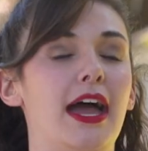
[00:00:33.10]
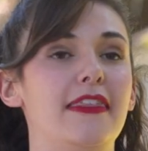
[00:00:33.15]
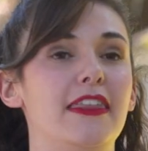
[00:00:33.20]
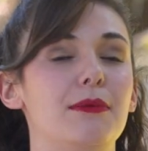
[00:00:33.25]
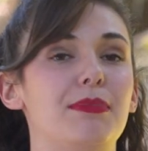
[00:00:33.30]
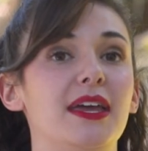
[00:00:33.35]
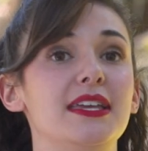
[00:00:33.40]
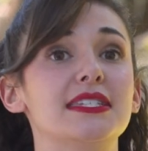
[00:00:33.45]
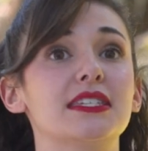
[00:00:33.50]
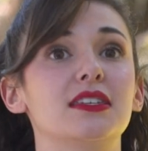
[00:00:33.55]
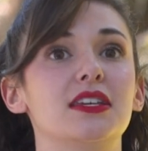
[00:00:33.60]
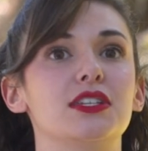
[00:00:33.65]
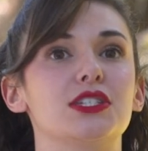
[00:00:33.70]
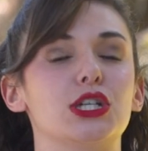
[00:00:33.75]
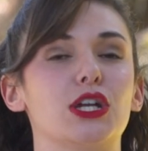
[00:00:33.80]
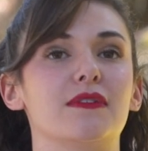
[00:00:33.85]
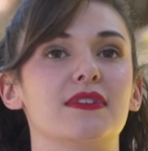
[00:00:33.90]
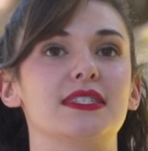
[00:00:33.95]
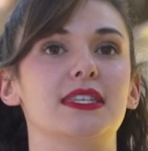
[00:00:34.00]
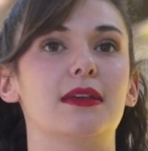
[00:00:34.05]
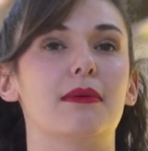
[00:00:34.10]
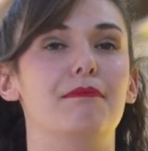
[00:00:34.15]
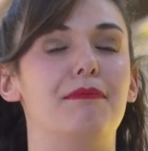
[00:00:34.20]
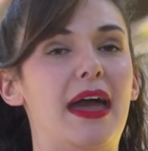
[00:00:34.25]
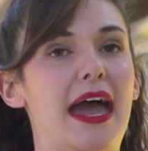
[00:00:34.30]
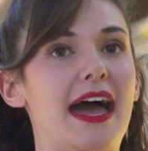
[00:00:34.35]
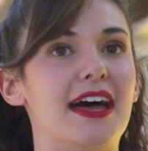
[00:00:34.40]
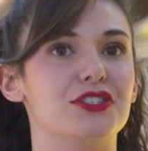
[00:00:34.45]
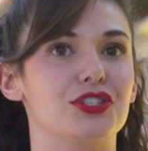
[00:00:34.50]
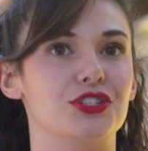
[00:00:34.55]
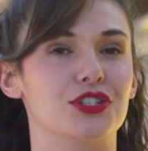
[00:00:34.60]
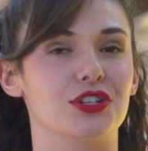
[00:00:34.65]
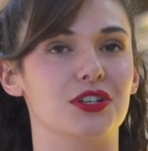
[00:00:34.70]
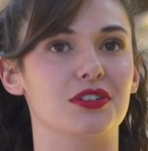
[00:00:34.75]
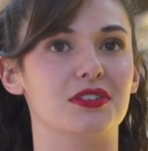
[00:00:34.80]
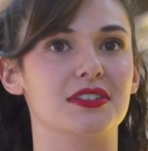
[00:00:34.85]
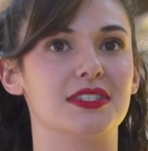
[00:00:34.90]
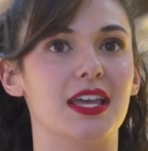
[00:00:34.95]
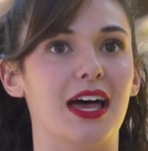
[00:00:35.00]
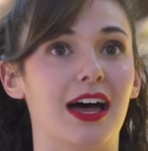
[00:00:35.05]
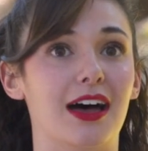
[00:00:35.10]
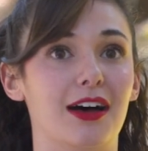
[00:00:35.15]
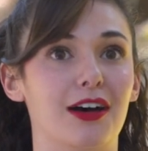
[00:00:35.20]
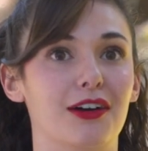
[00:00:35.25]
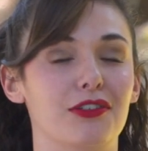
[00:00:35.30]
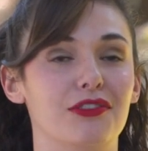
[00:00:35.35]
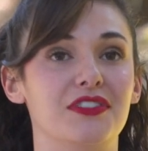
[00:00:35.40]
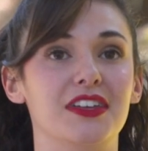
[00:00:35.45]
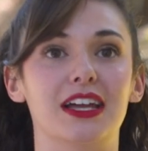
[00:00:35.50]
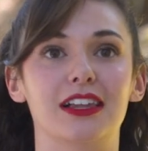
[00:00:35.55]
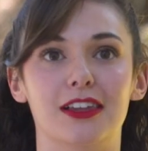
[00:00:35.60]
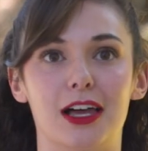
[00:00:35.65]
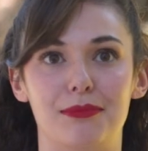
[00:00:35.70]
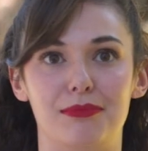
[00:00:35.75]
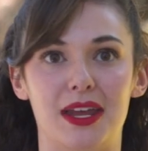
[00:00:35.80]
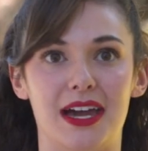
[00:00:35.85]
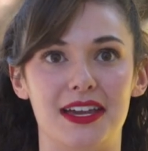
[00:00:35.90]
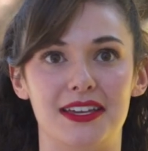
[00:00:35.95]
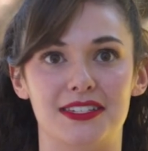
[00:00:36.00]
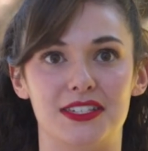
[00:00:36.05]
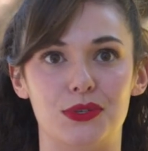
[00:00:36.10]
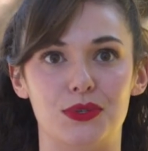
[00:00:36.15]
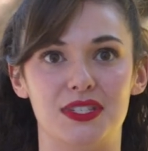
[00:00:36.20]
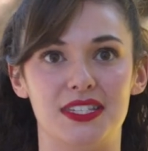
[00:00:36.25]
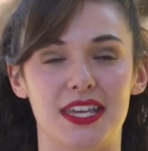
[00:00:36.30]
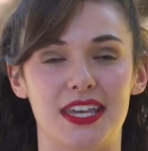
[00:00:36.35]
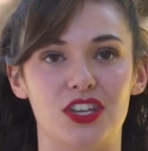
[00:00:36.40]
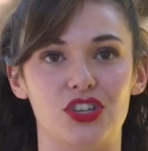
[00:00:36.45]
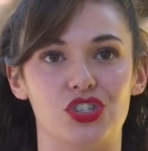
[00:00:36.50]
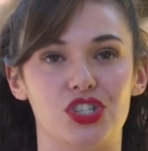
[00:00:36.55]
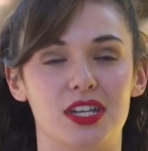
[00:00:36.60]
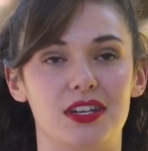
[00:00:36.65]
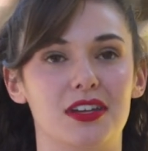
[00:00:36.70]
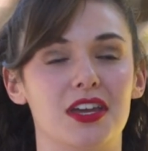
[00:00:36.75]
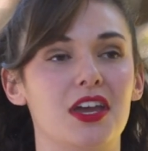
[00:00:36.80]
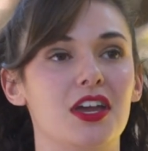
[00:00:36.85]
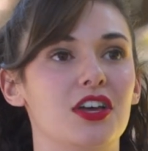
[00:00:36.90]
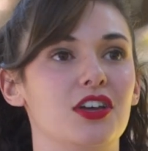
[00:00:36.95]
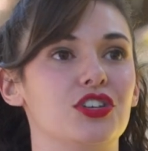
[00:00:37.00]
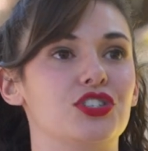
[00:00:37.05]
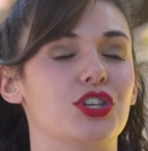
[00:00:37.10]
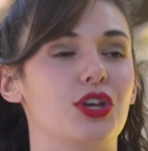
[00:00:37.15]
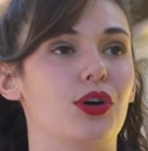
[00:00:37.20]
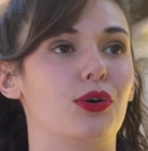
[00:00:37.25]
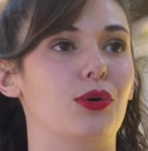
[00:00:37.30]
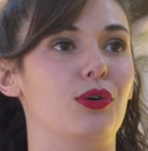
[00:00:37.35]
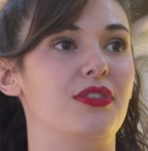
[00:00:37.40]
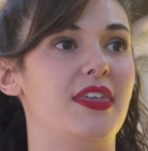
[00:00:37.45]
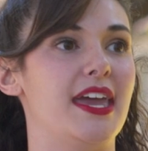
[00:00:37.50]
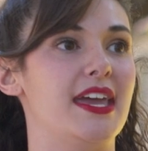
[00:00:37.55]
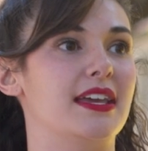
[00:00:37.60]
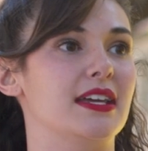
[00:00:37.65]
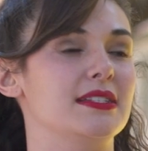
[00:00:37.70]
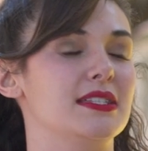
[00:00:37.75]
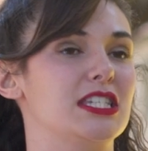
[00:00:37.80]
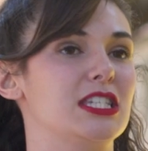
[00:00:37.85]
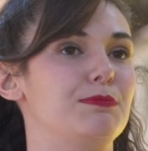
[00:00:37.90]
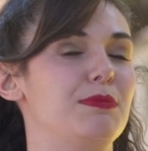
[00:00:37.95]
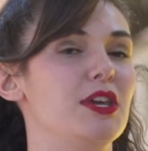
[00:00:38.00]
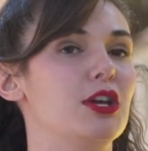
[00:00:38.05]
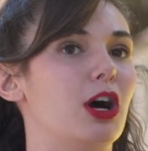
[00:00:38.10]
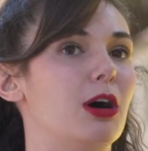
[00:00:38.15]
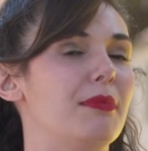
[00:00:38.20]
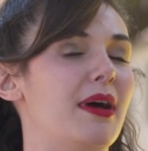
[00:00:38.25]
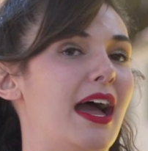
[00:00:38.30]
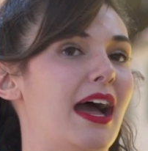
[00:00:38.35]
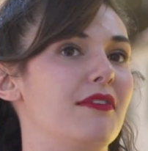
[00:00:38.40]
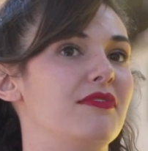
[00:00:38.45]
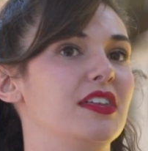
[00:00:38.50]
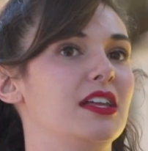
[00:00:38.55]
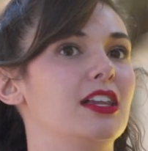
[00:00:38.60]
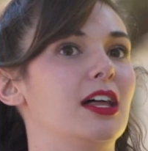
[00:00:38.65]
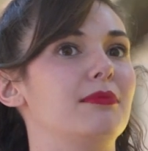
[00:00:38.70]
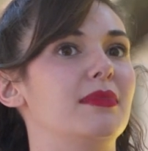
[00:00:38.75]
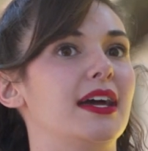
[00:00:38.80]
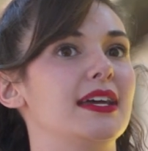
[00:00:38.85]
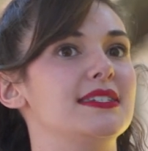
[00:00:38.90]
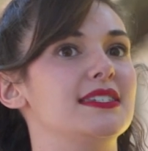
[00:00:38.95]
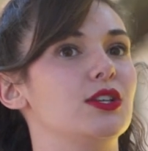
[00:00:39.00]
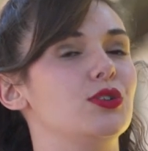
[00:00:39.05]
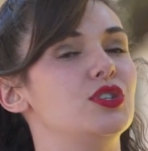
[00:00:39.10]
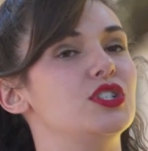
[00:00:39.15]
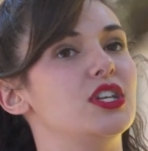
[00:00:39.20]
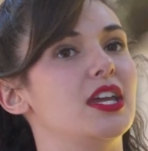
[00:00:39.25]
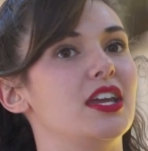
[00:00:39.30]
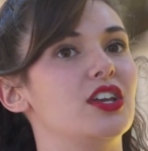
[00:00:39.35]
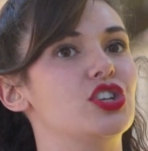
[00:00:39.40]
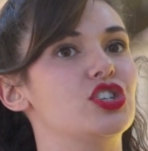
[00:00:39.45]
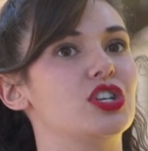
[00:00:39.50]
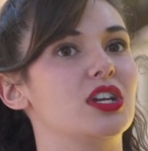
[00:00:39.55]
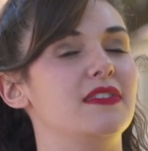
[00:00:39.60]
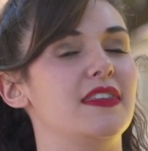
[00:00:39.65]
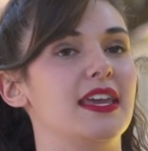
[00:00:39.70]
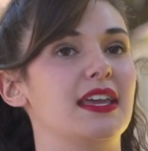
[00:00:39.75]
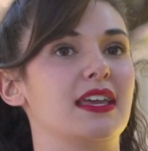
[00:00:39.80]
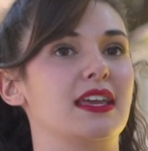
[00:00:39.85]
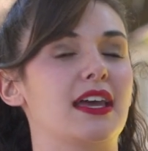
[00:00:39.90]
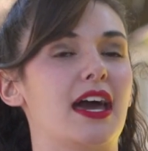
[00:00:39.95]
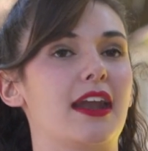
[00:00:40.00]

and they basically serve as the ambassadors of the Alumni Association. So they can speak on behalf of the Alumni Association, they can